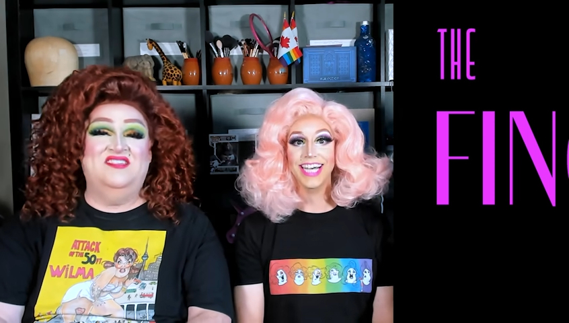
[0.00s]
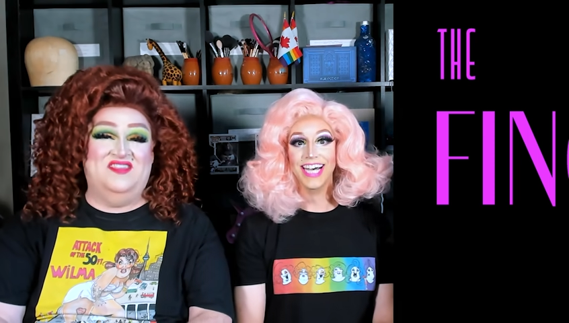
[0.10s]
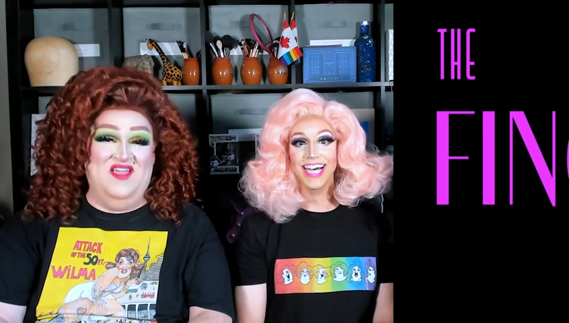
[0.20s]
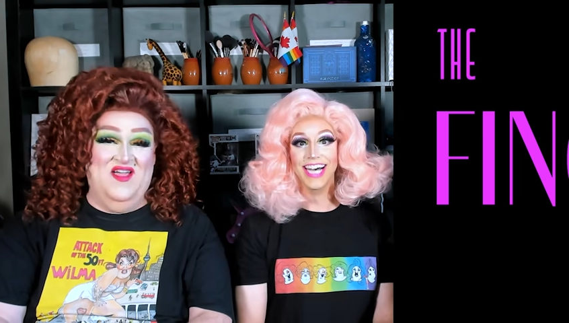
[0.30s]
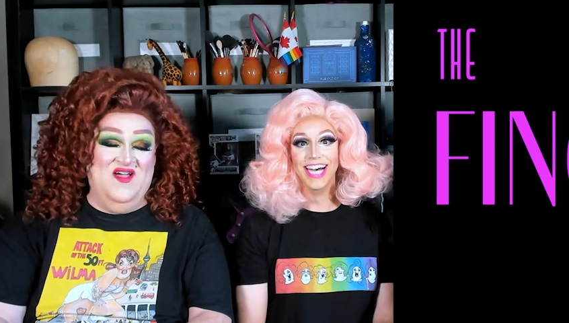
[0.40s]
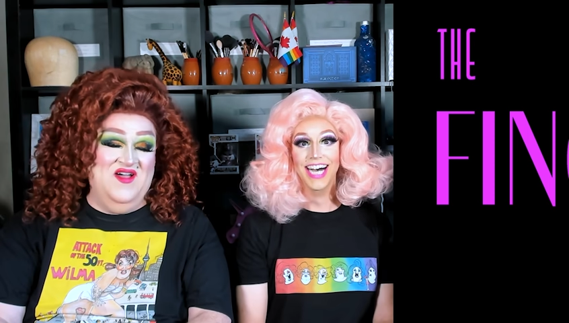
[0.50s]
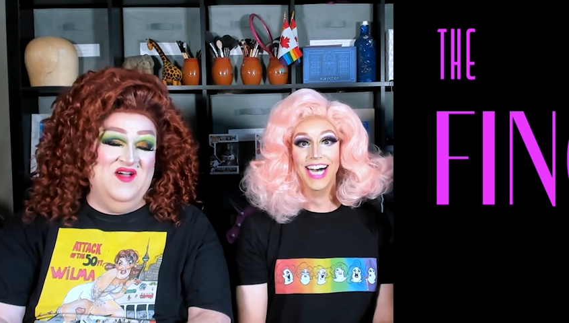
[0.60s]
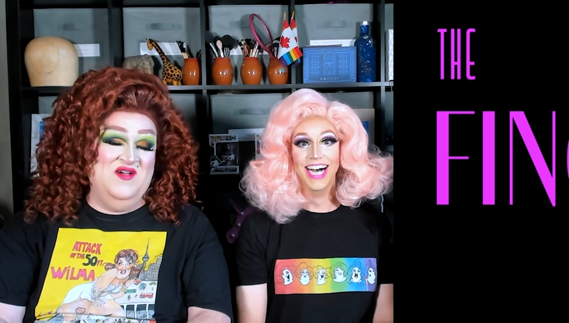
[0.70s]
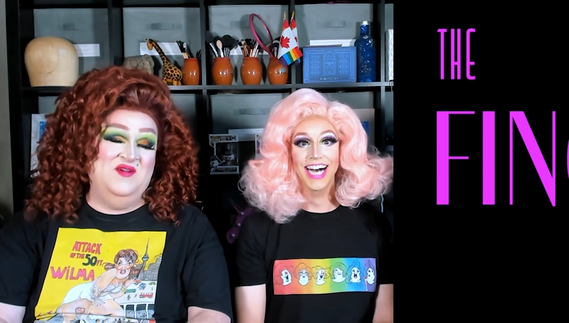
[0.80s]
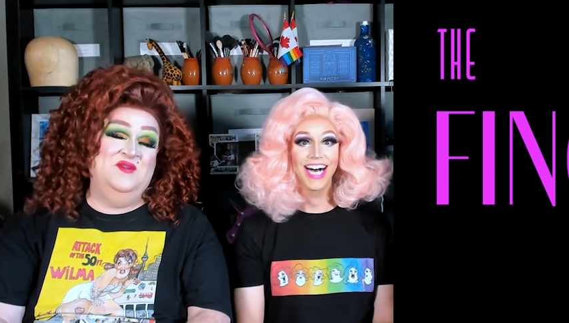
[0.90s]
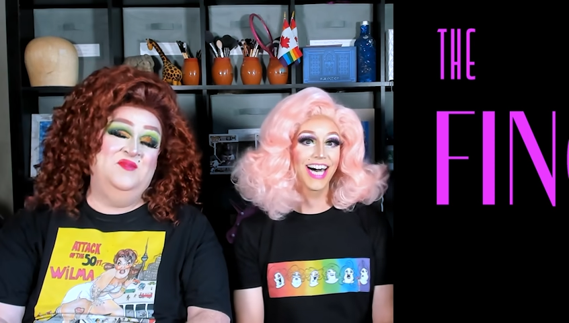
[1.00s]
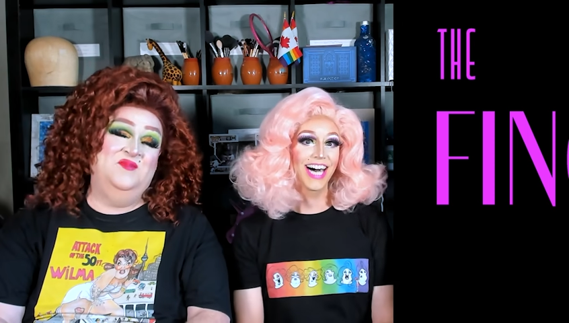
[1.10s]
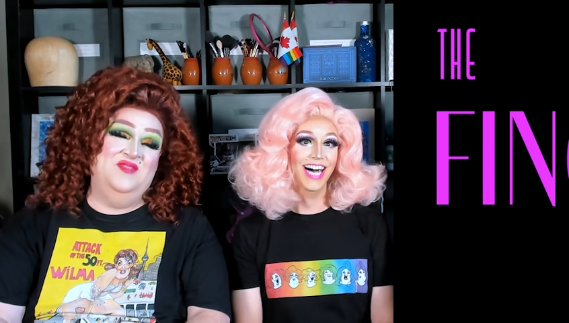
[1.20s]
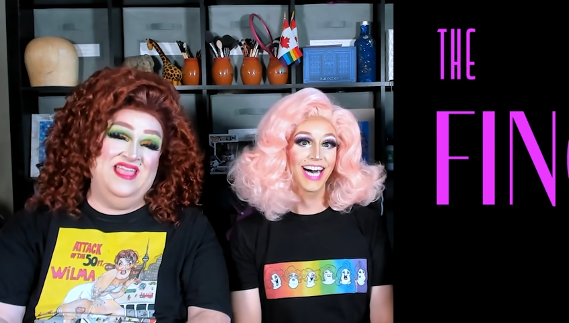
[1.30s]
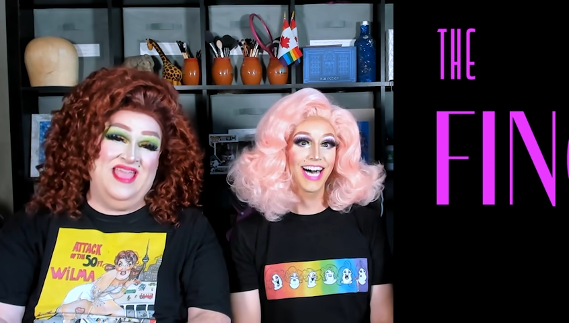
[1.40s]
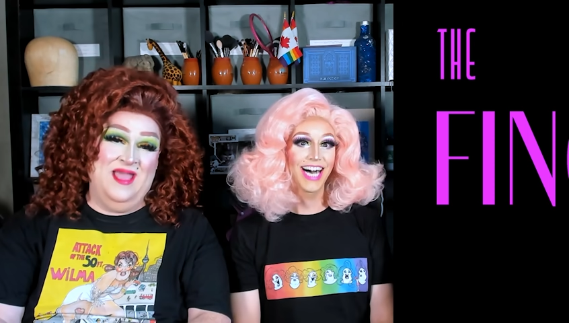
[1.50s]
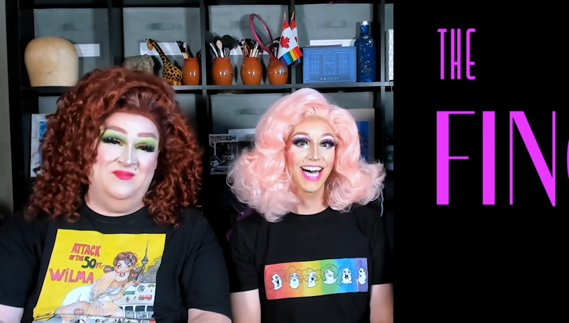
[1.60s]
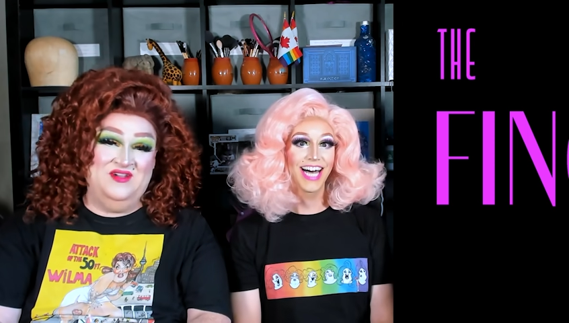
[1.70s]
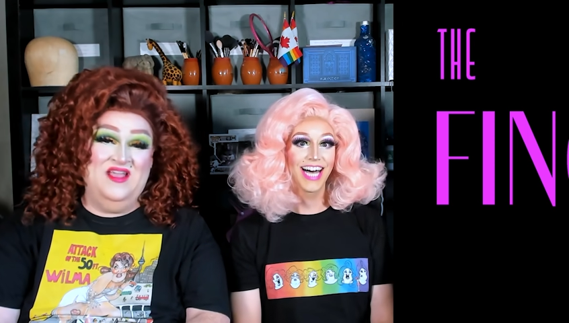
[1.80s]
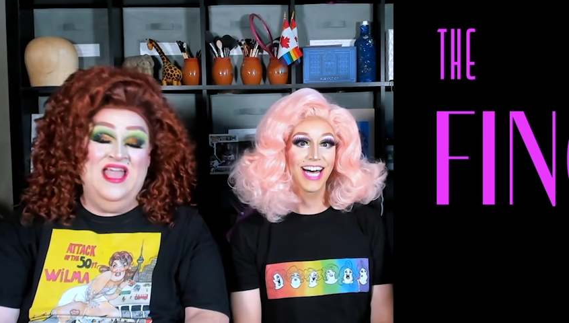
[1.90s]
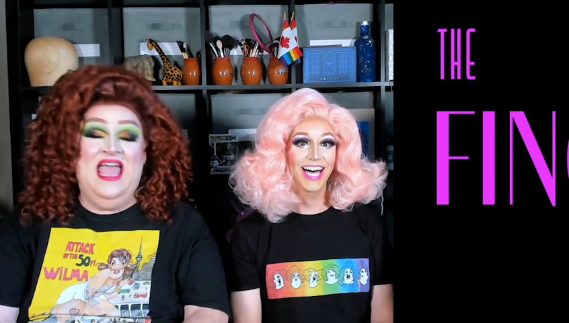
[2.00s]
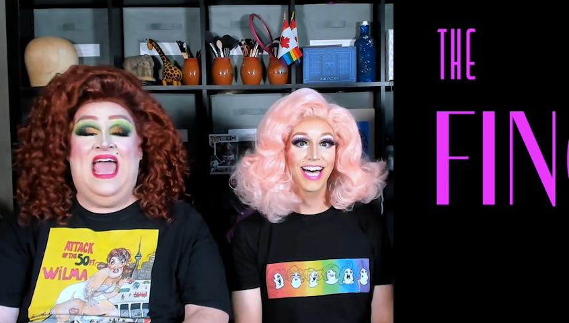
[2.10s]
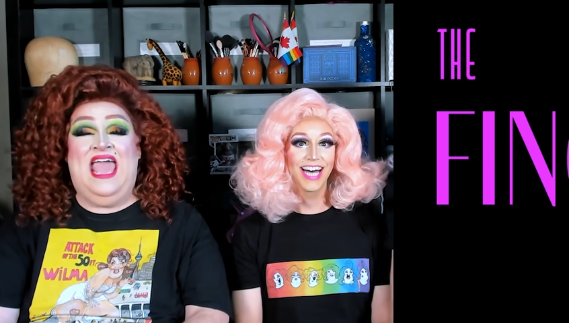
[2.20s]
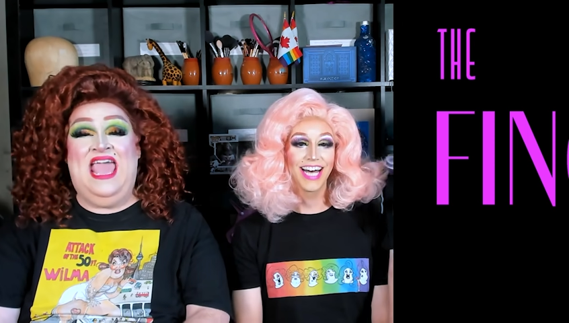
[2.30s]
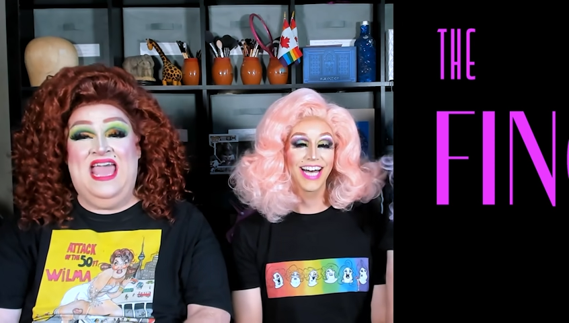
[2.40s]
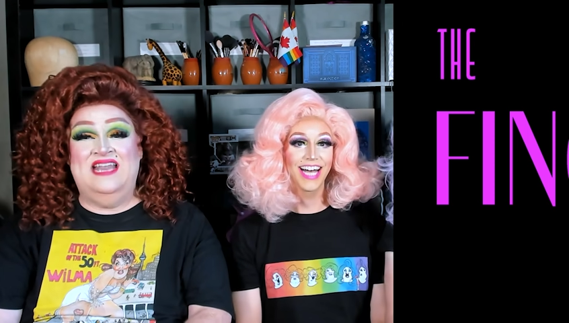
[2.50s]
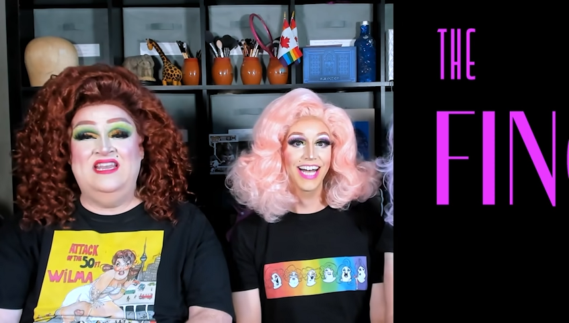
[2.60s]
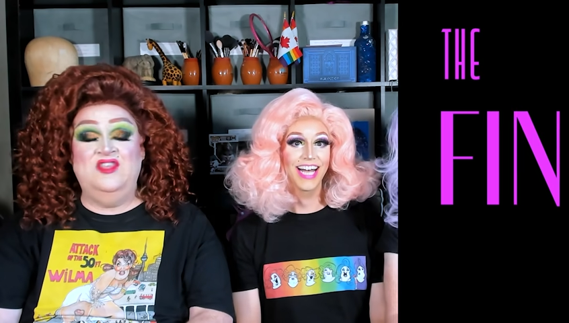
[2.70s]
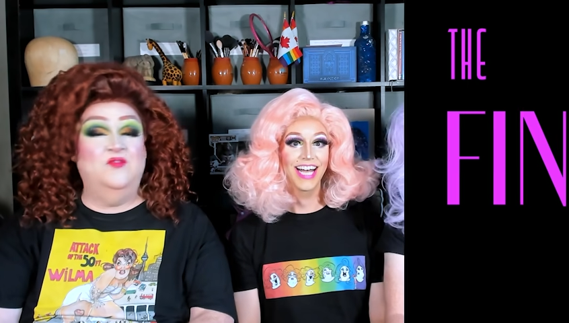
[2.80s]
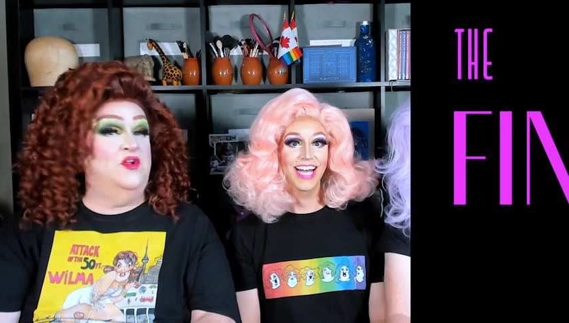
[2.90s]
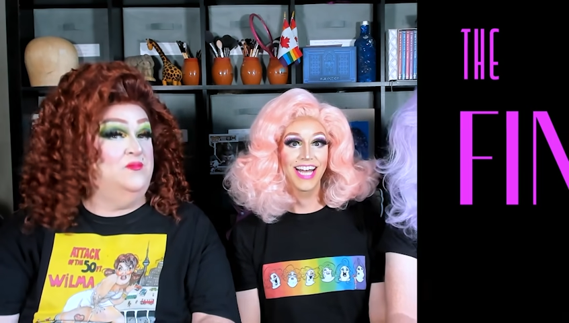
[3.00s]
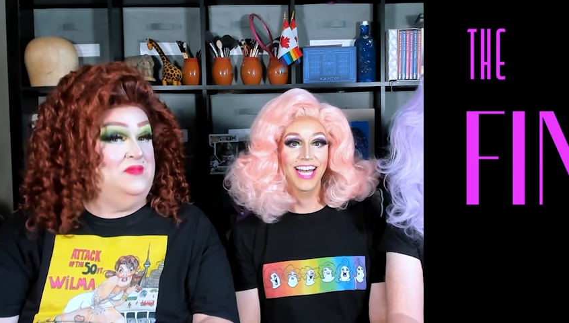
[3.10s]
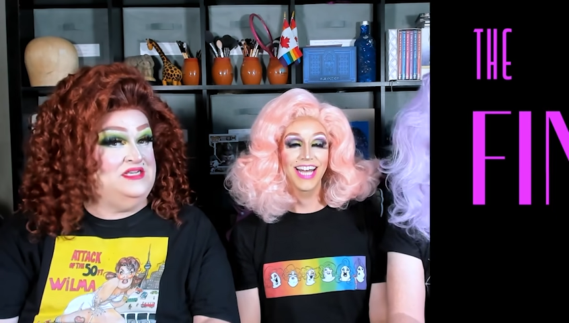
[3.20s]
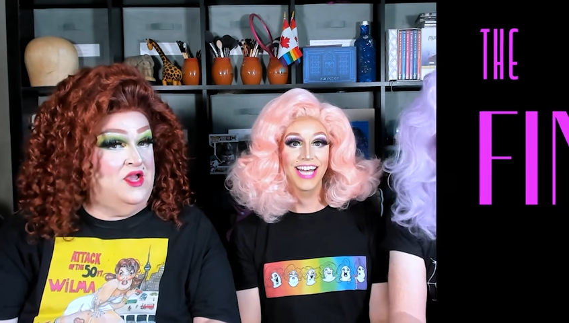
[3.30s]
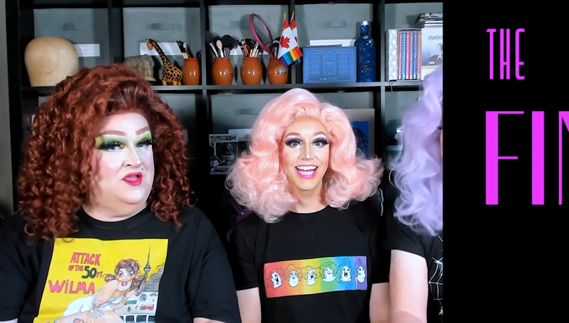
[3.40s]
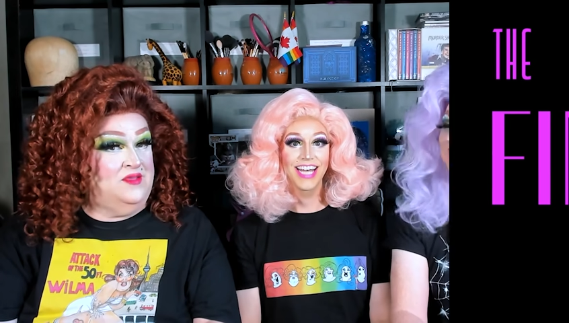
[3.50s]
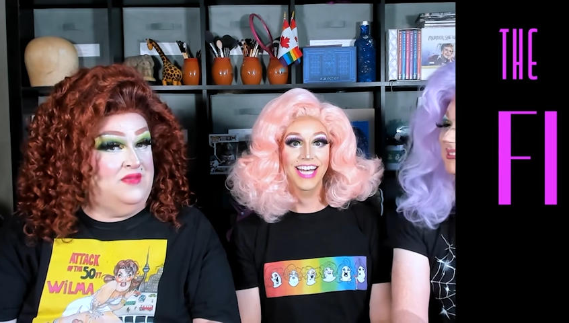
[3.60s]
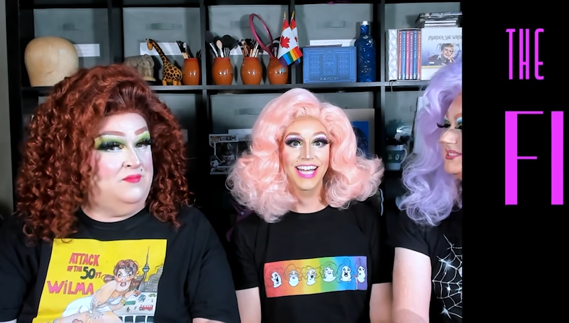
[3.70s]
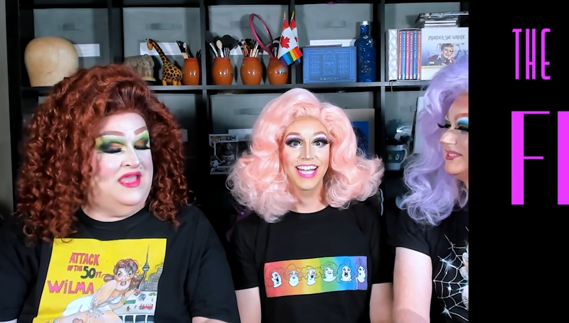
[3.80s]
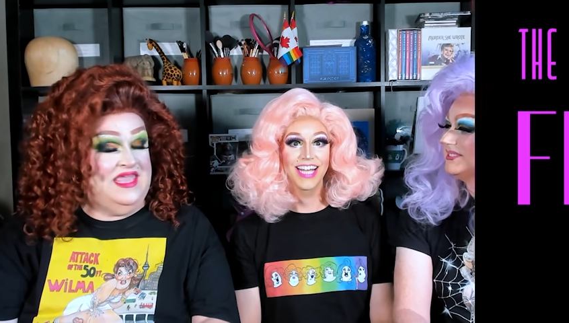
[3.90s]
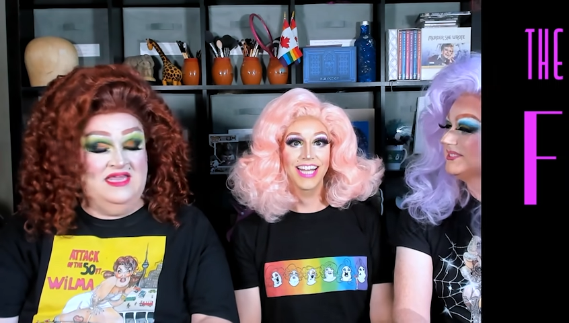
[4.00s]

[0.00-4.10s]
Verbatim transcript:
Speaker 1: so they kept her. And you've heard me talk about my